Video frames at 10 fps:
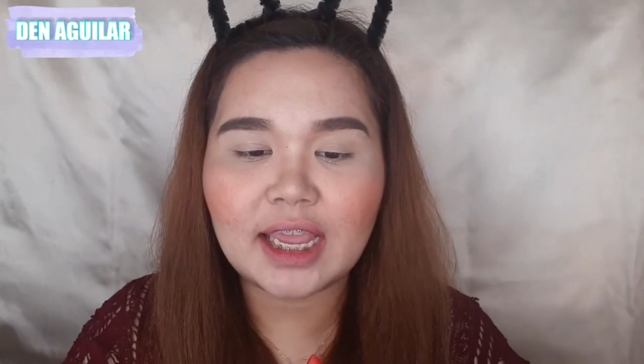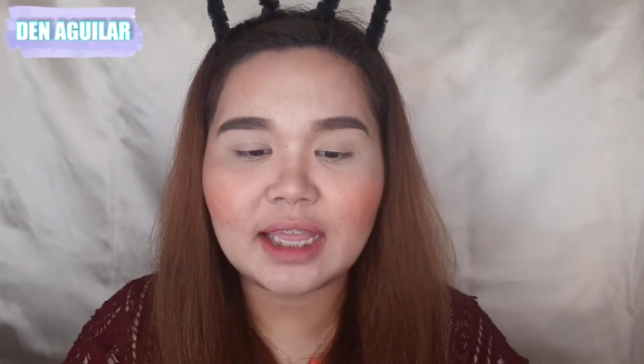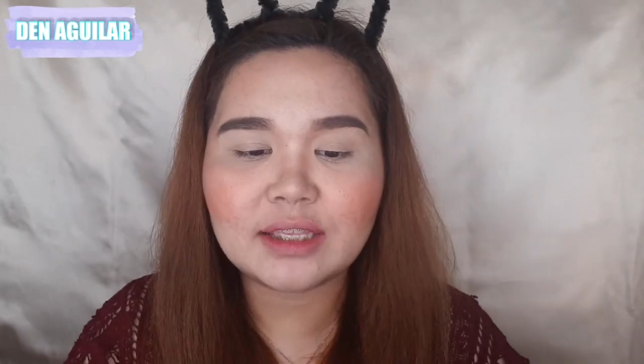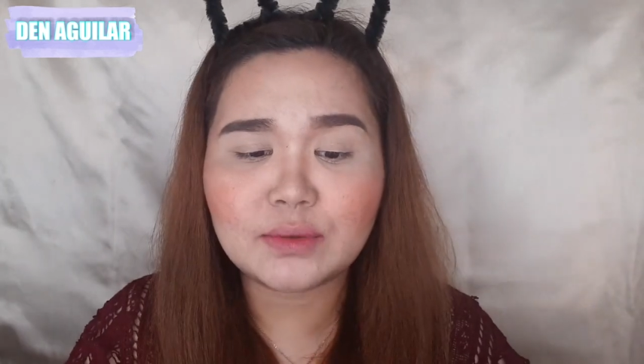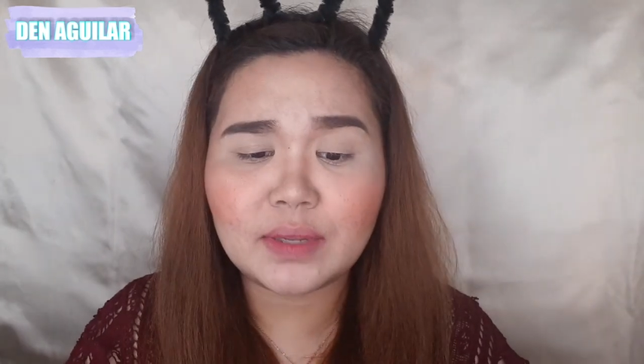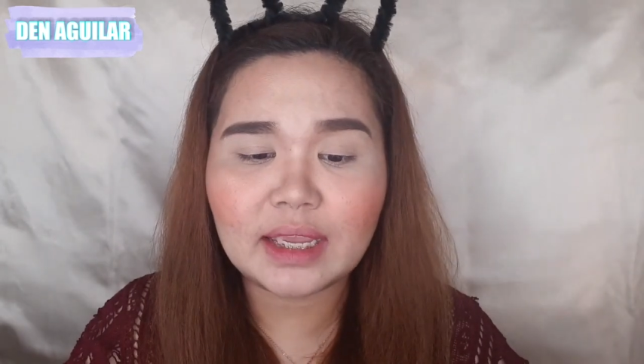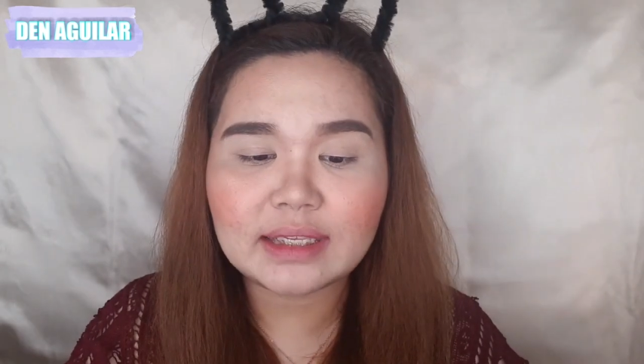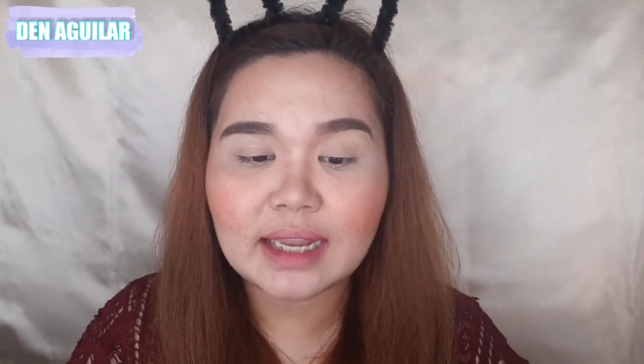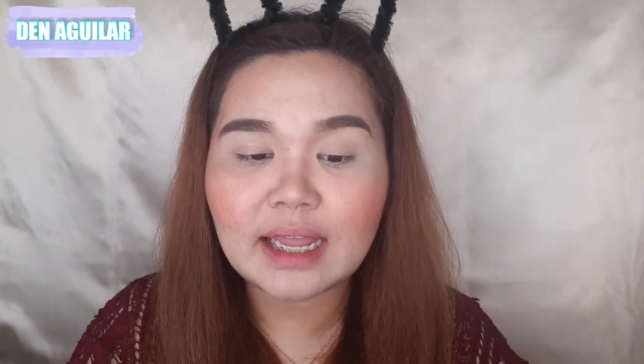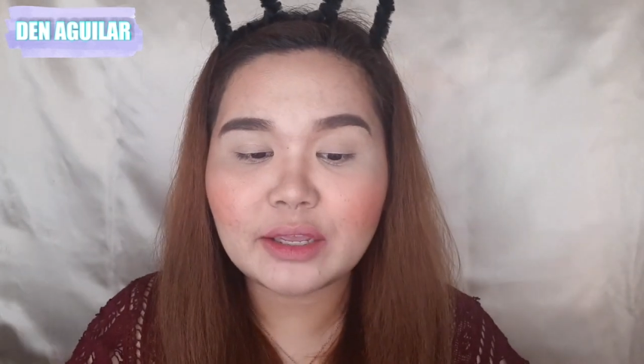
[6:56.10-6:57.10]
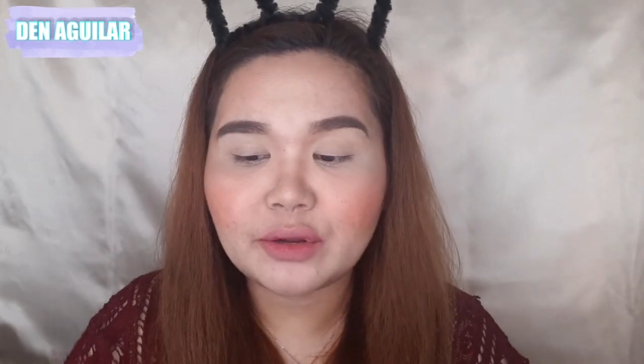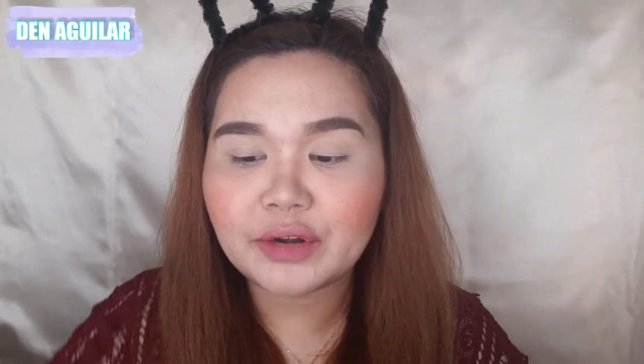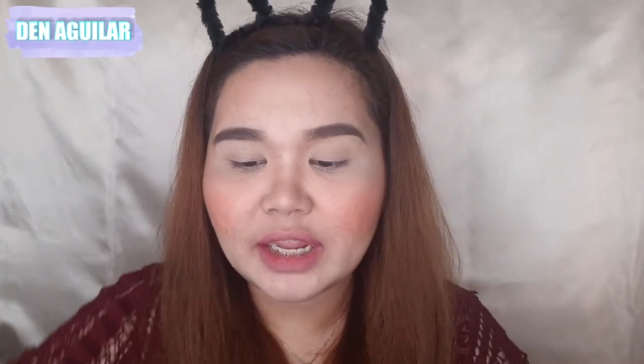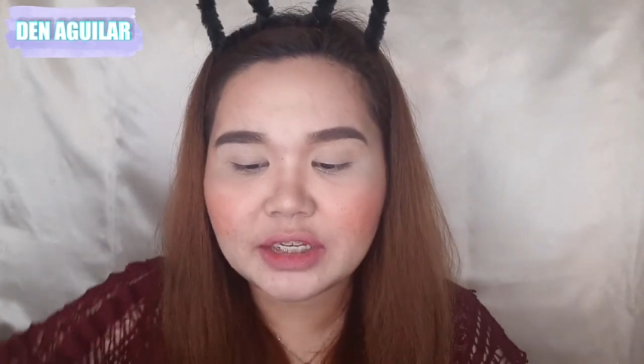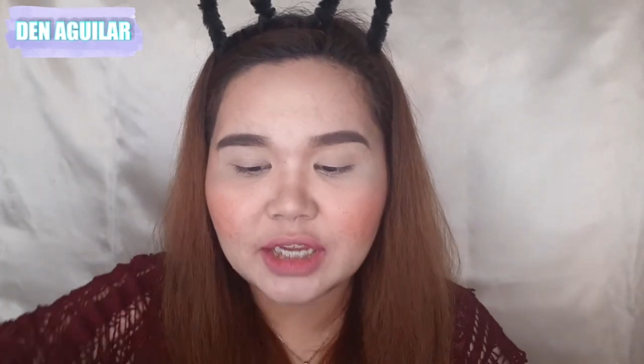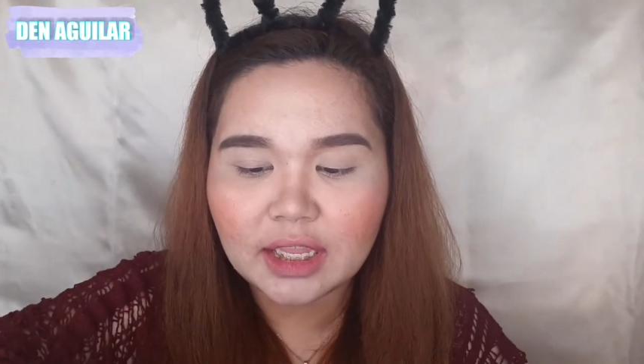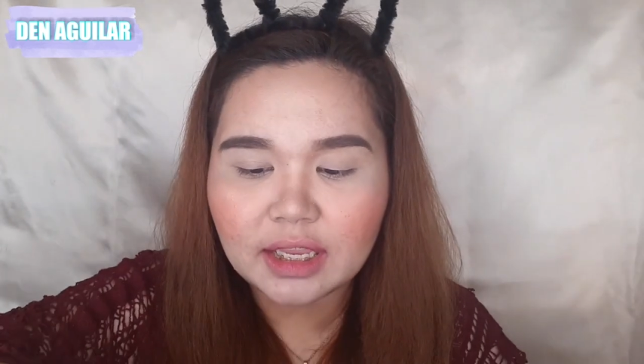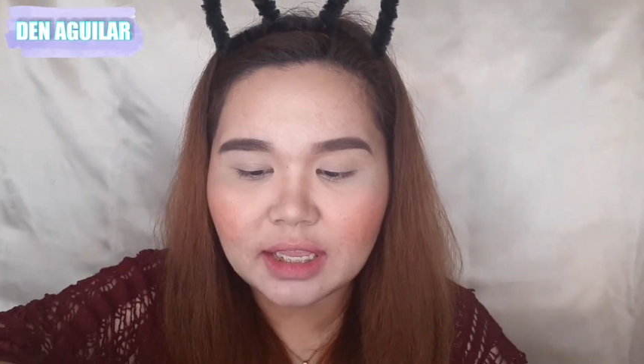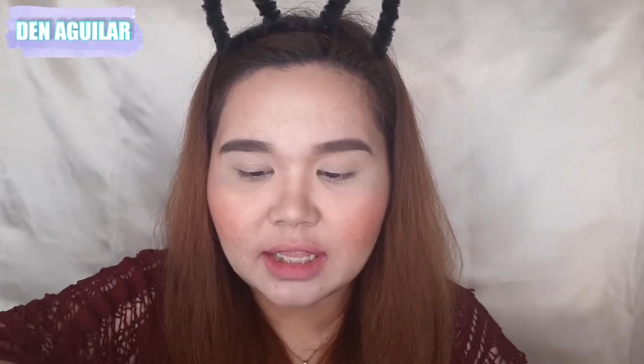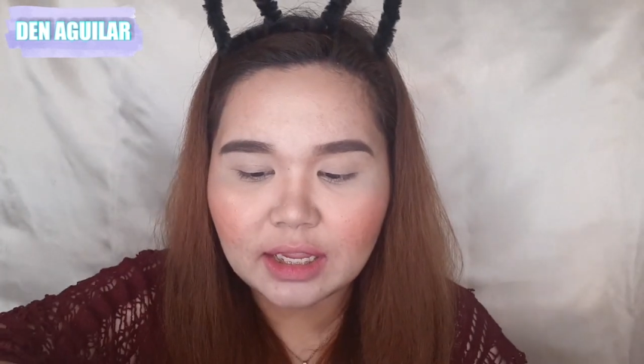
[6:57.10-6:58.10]
shade. So, iisa lang yung red
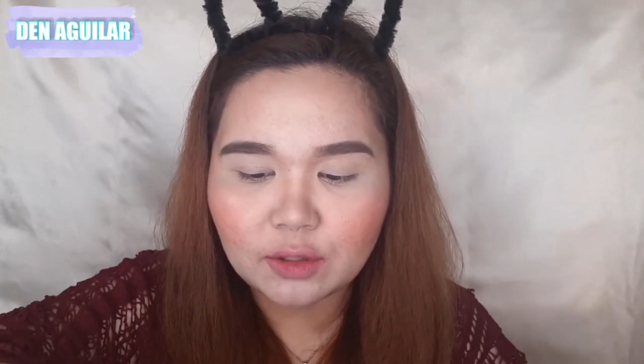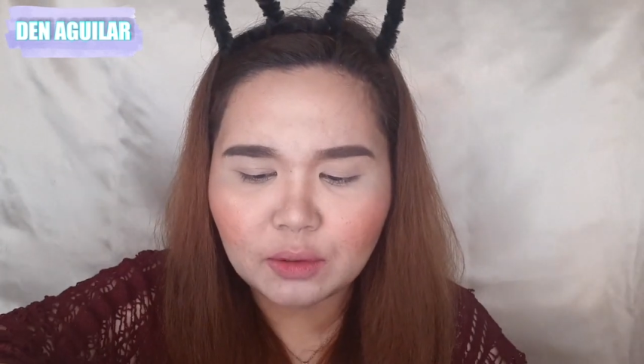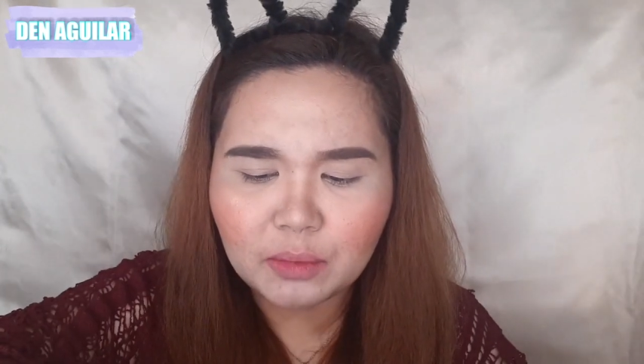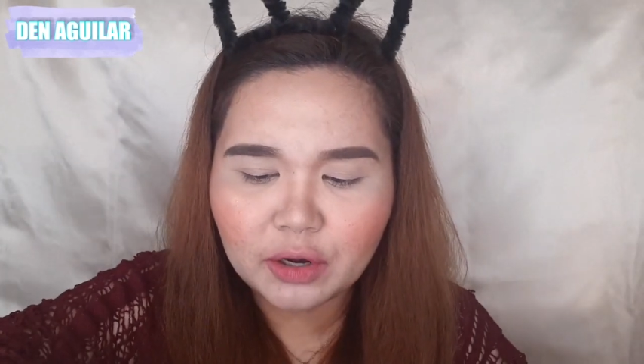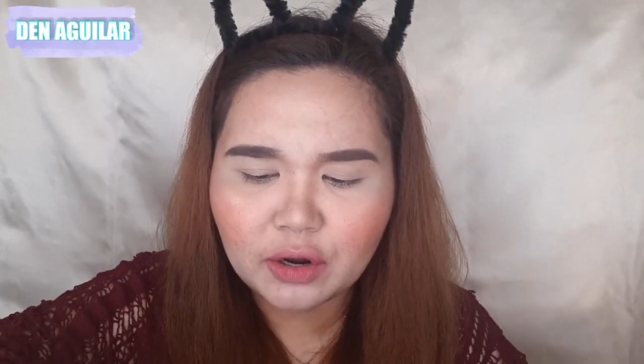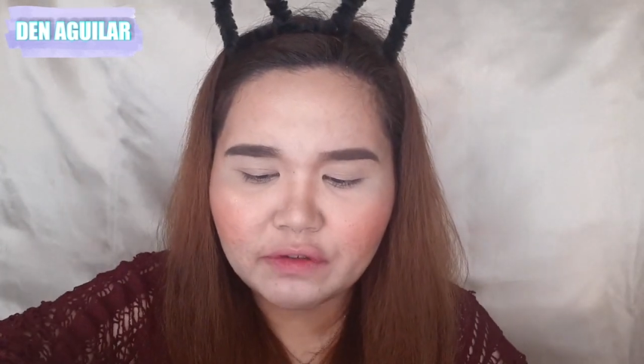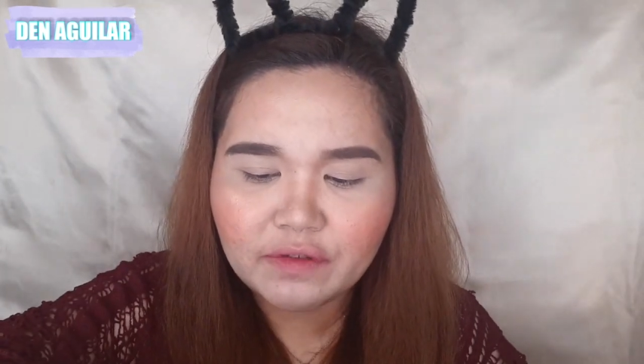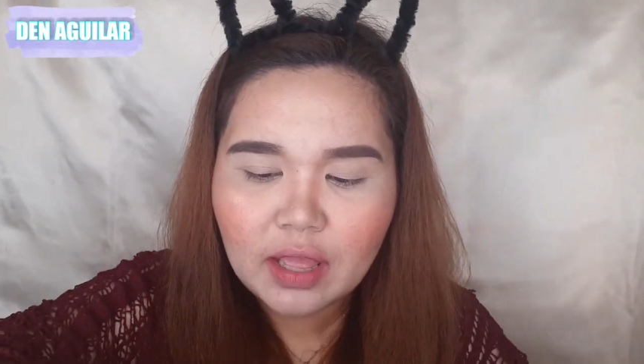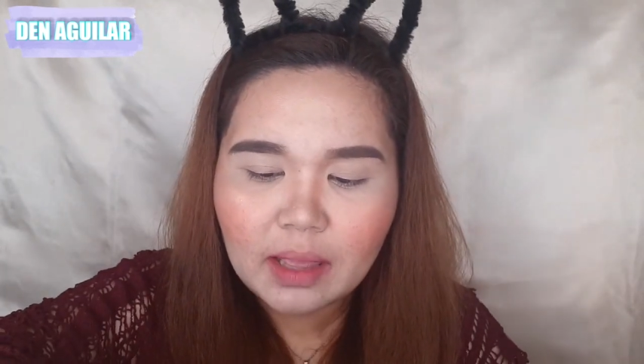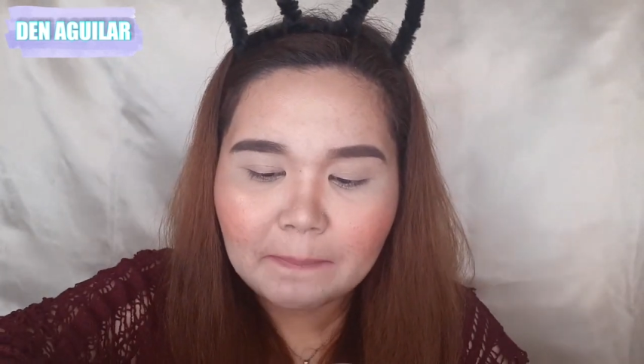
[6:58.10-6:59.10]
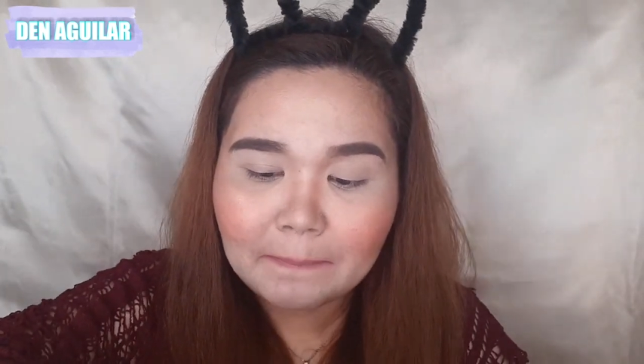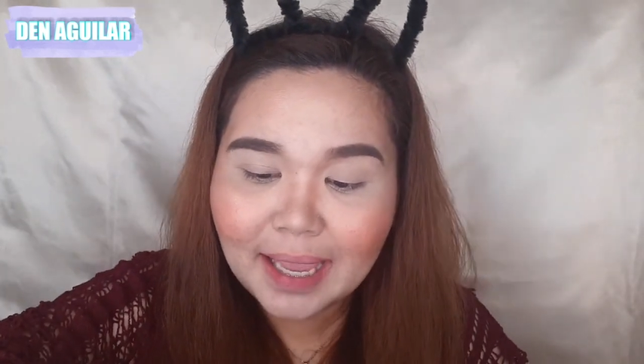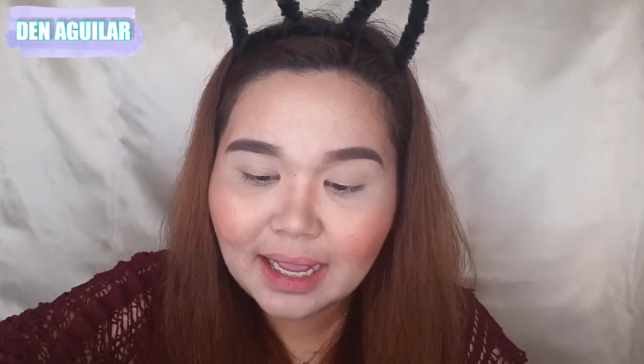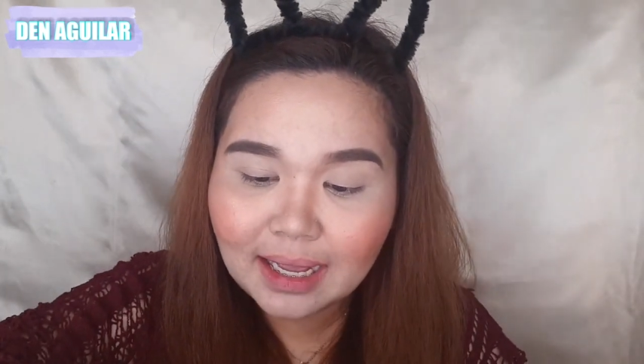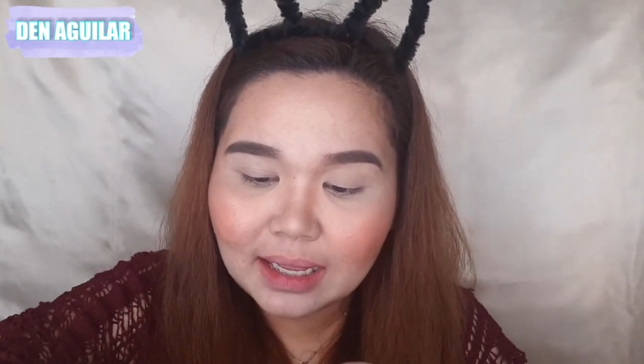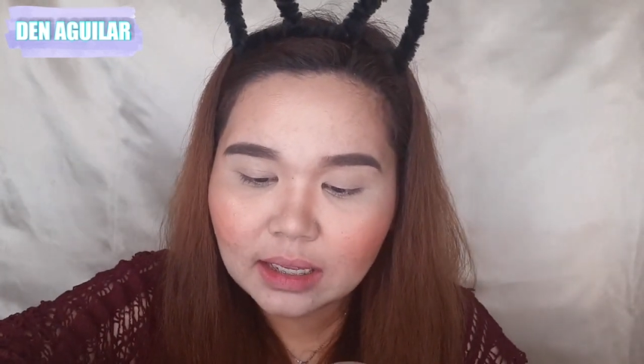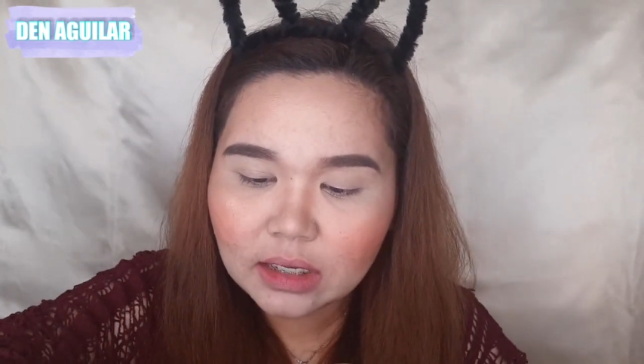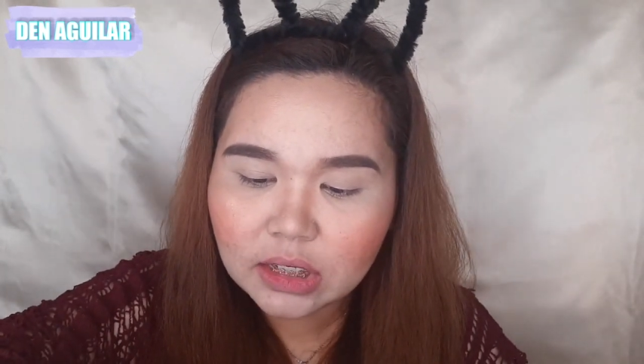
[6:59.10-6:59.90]
shade niya dito. More of pink